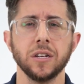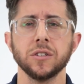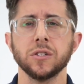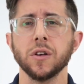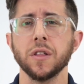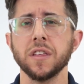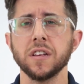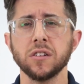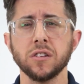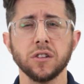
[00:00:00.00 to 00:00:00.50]

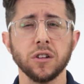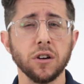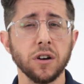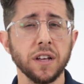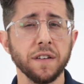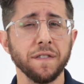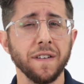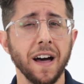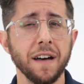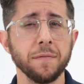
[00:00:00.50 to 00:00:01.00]
So this
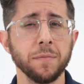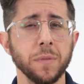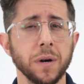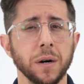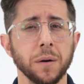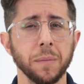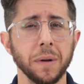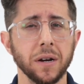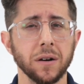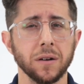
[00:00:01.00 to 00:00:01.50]
35
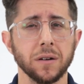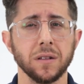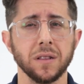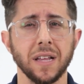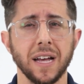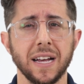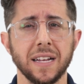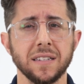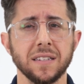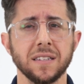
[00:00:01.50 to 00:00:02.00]
millimeter
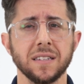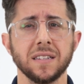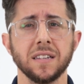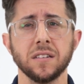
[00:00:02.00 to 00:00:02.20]
lens,